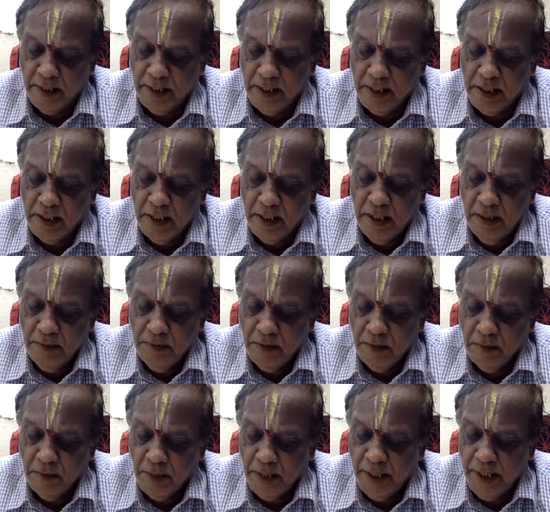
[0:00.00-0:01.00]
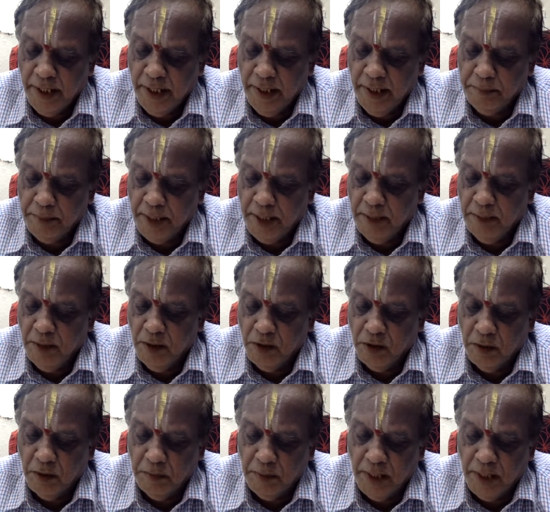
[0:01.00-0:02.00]
That is for money payable
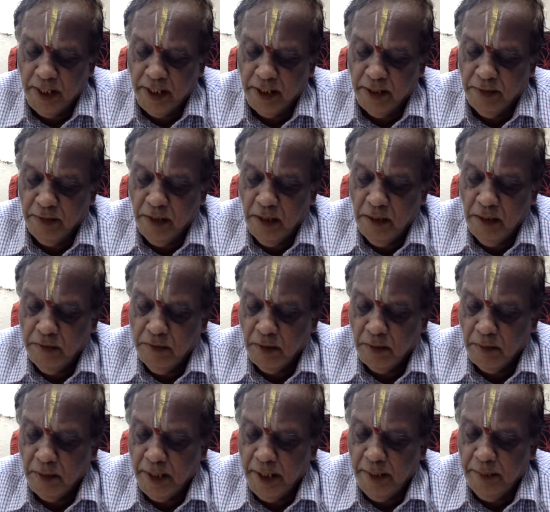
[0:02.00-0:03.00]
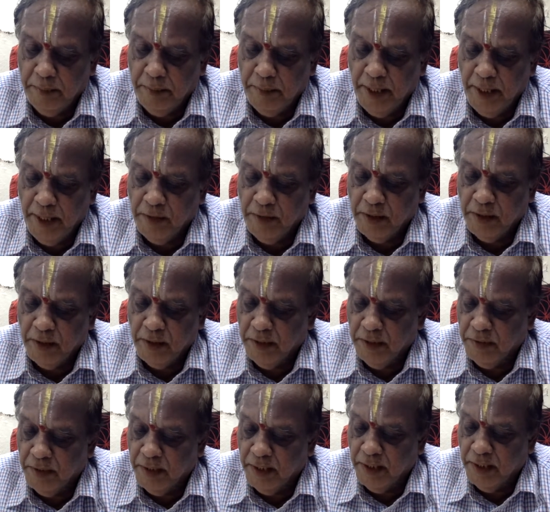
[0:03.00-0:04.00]
to the plaintiff for money paid for the
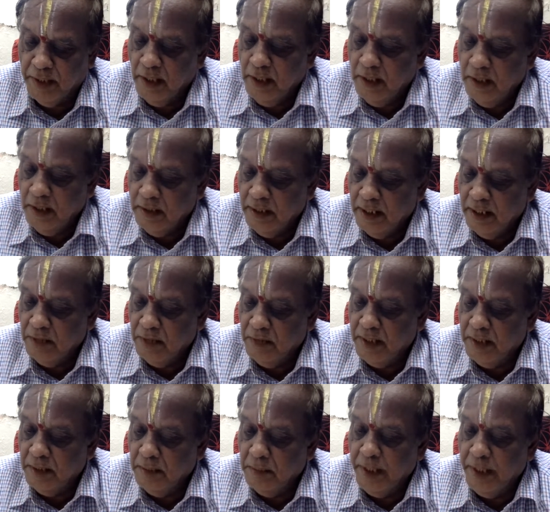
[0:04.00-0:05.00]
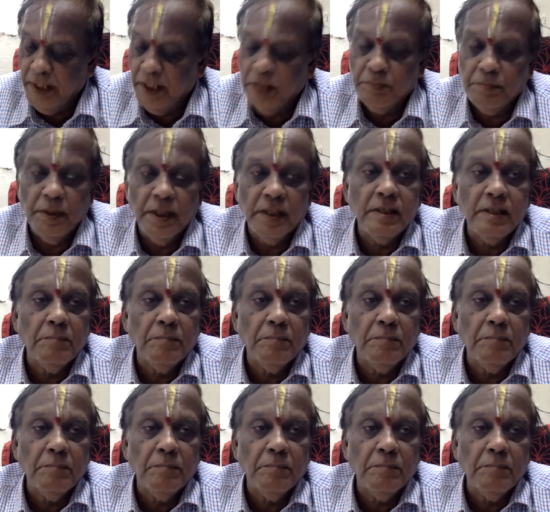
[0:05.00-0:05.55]
defendant. That is when the money is paid.